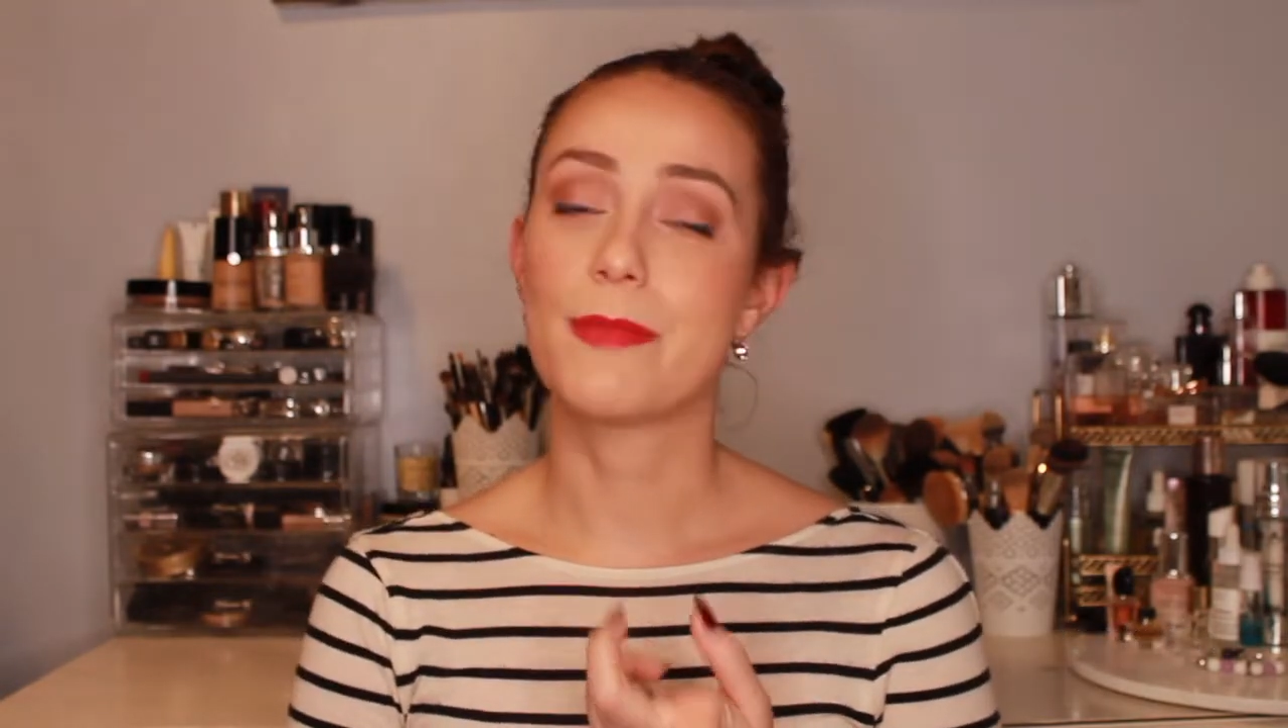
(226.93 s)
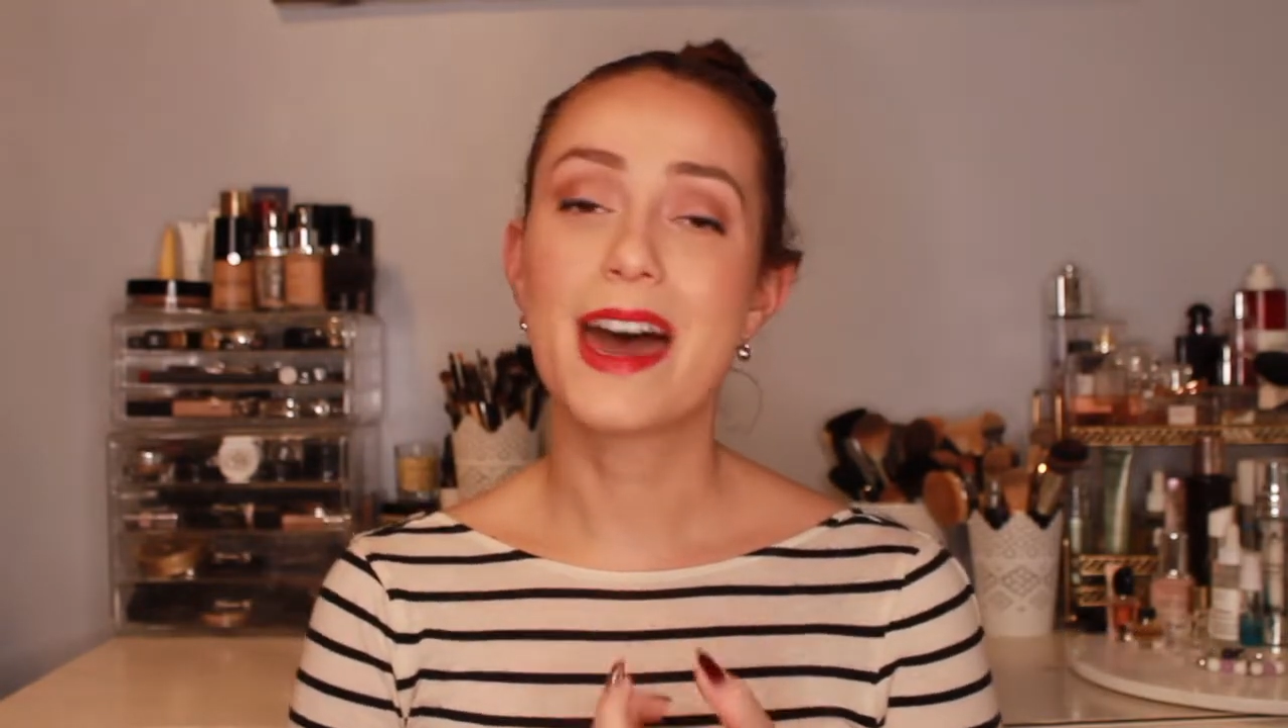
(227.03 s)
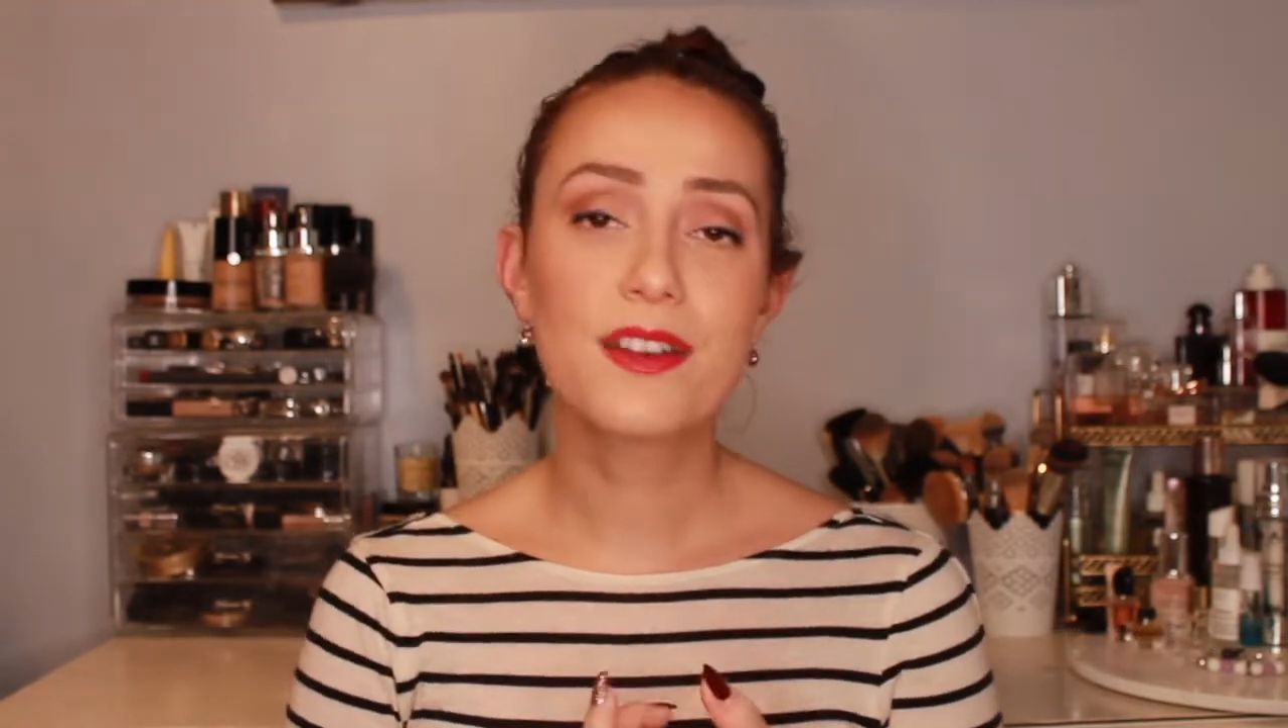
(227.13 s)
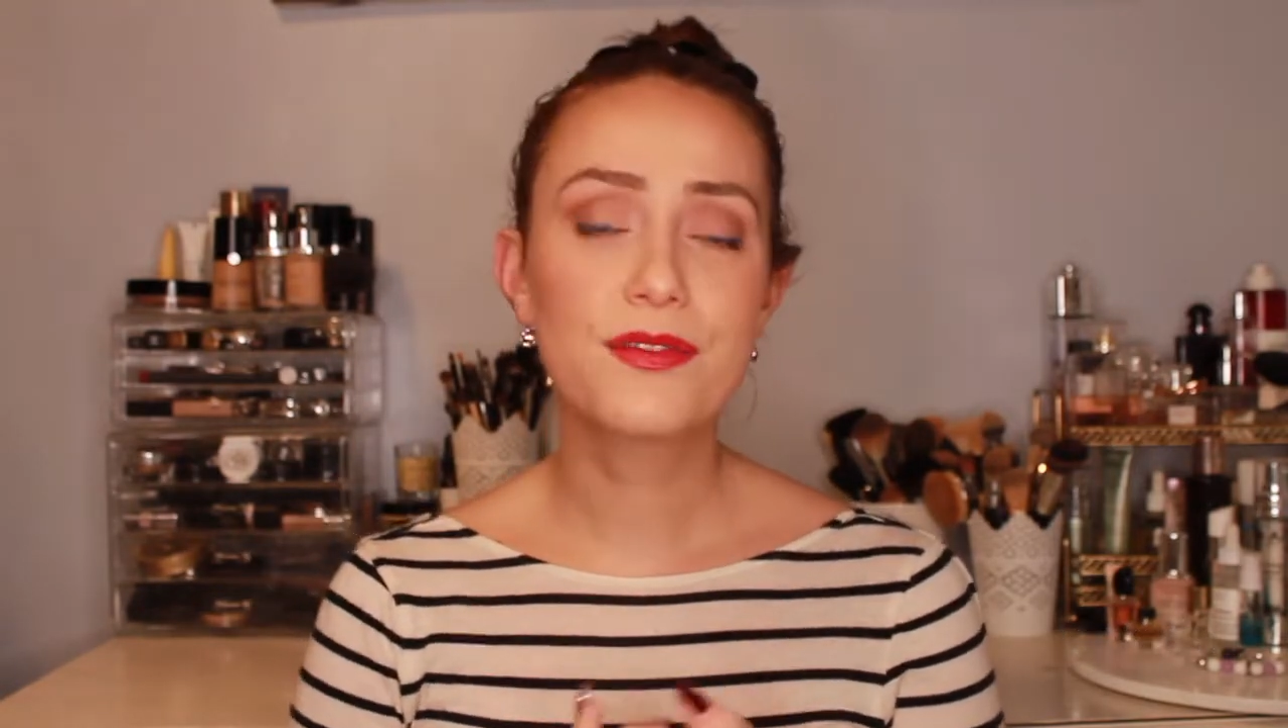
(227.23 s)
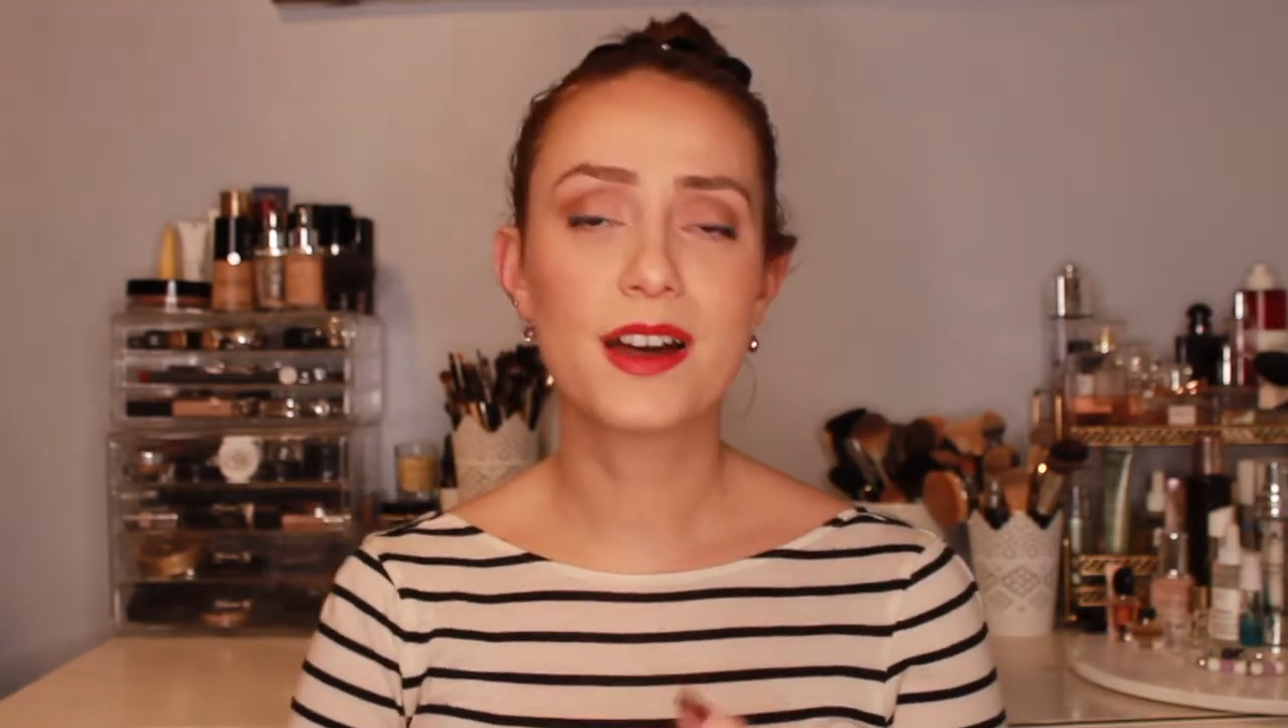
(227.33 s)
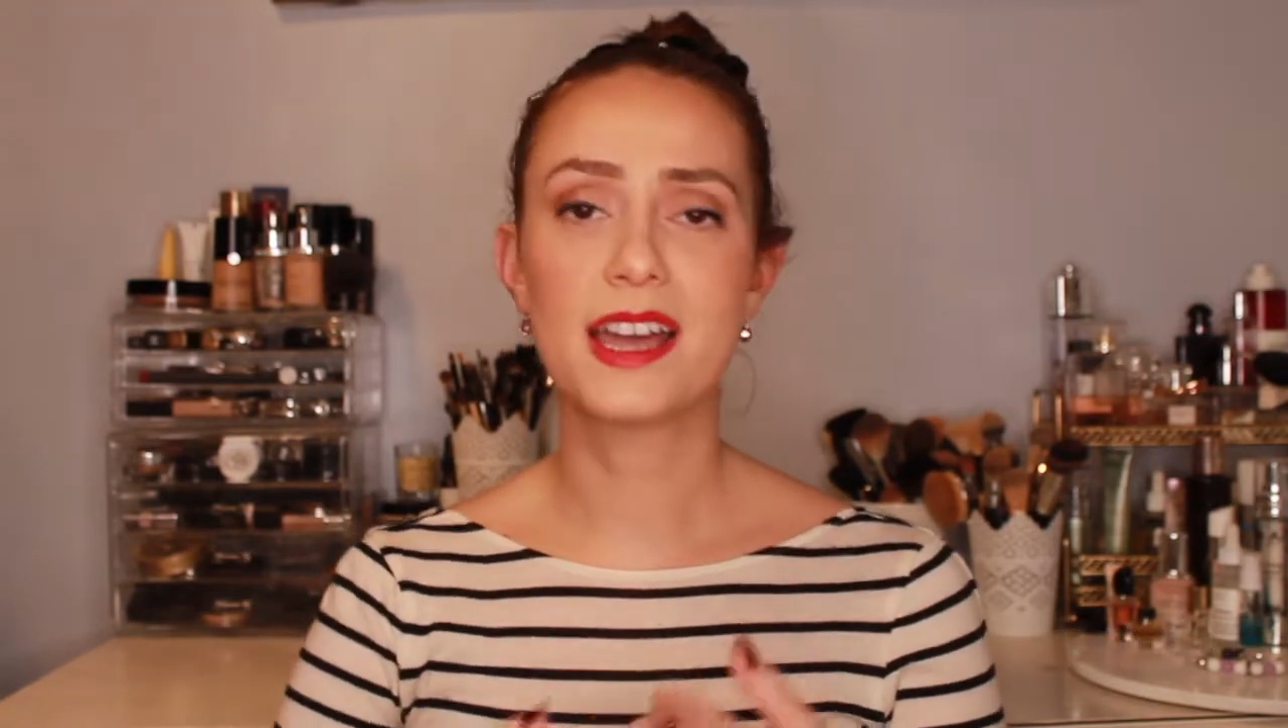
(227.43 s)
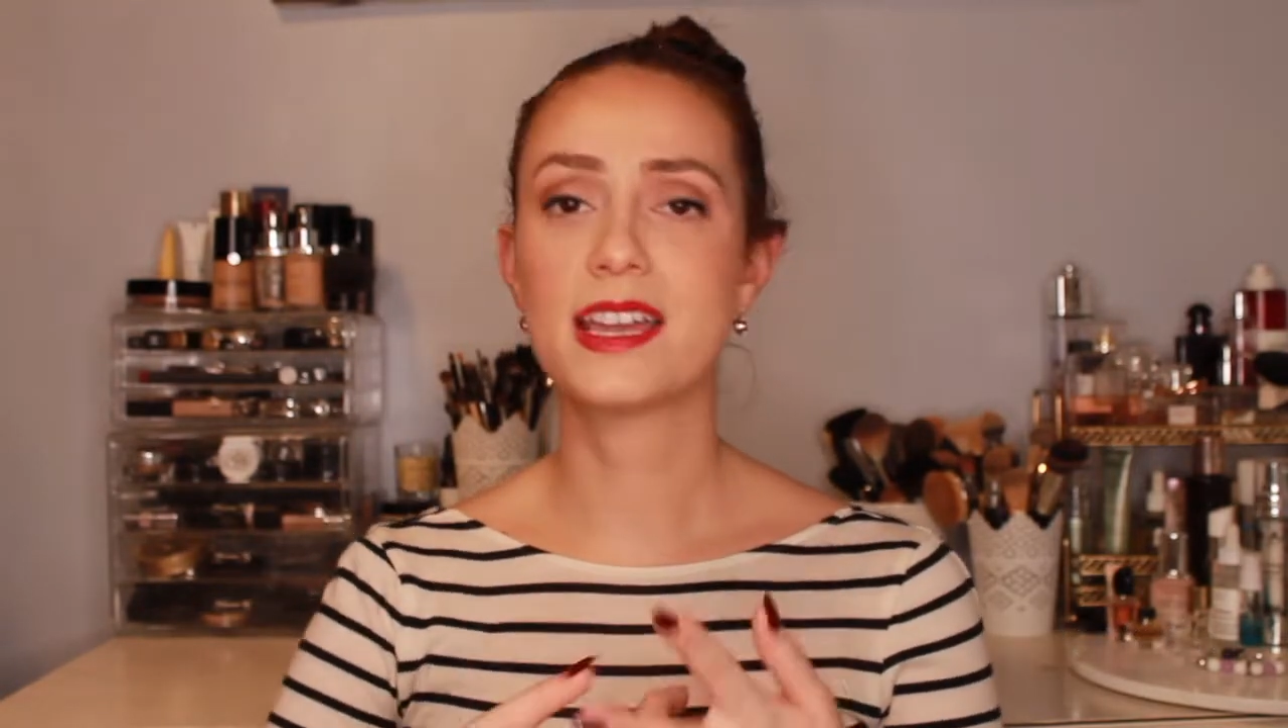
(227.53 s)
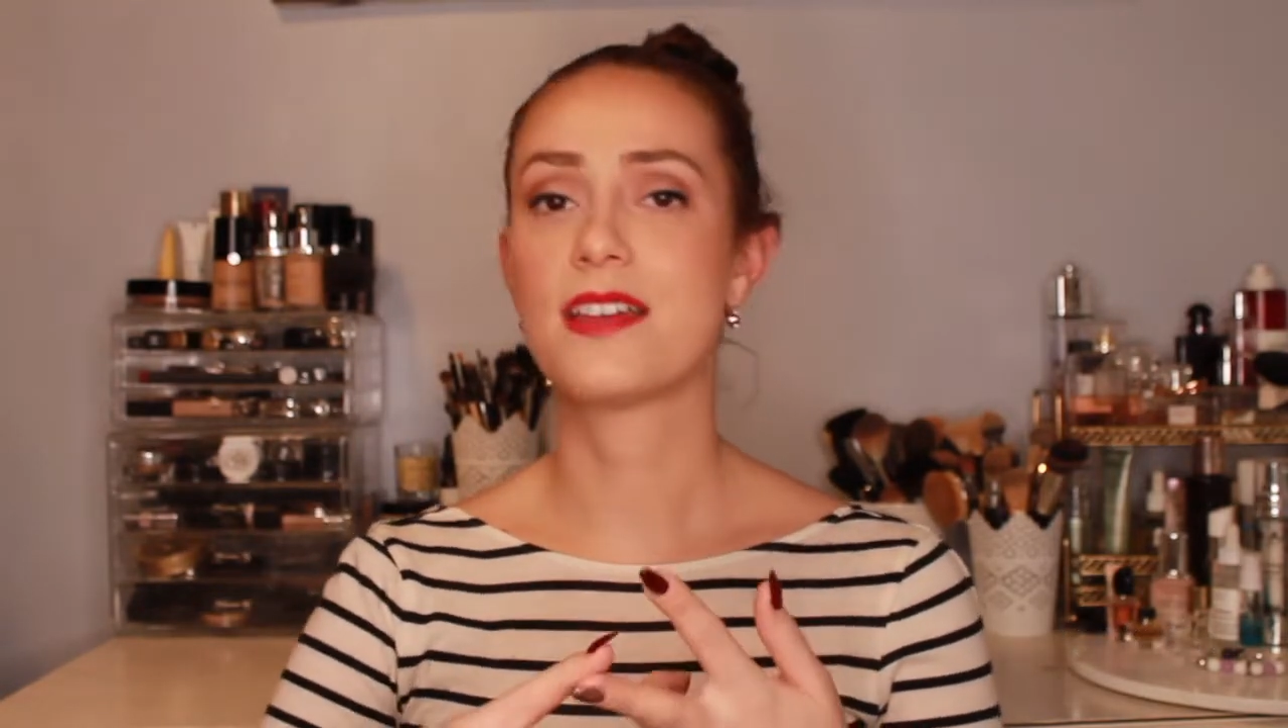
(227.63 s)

mattifying